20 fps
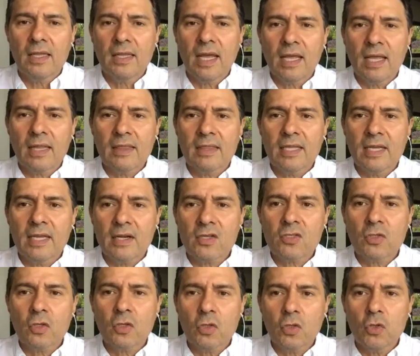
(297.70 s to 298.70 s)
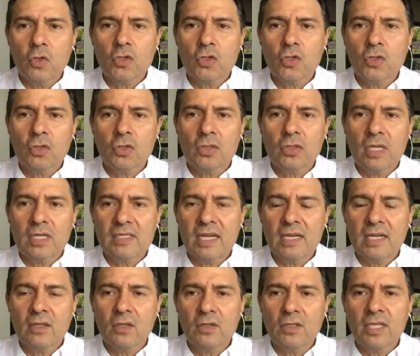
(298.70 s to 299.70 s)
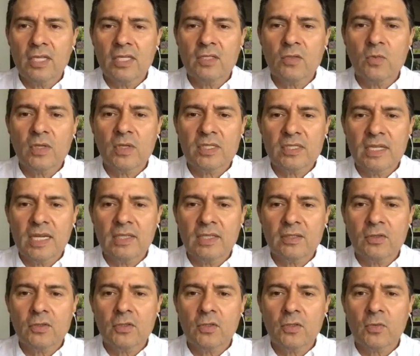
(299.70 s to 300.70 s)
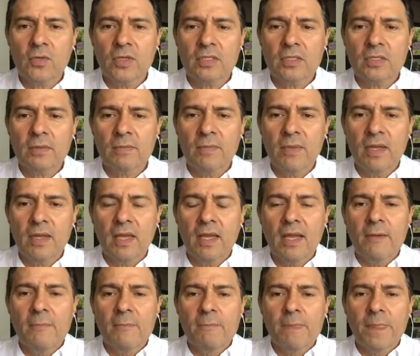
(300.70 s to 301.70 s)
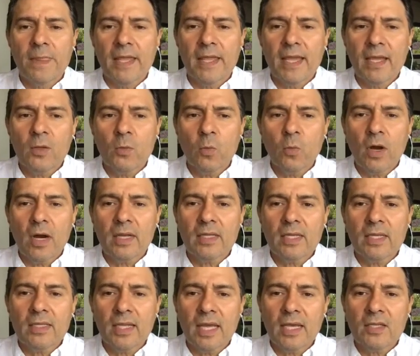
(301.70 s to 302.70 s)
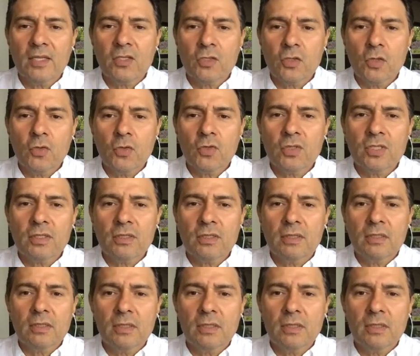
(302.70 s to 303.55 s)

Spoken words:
that their solution to the dental needs was dental tourism? And why did they choose